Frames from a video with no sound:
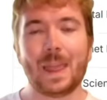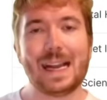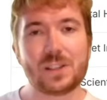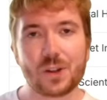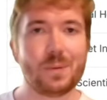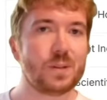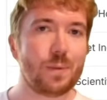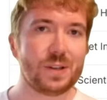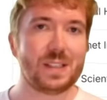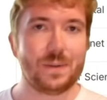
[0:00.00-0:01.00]
It's not the most
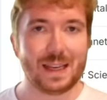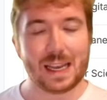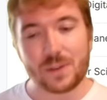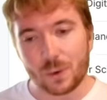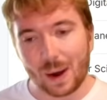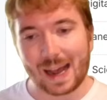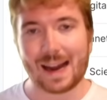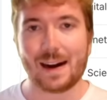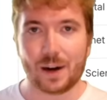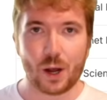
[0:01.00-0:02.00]
positive thing if you
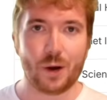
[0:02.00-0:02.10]
are an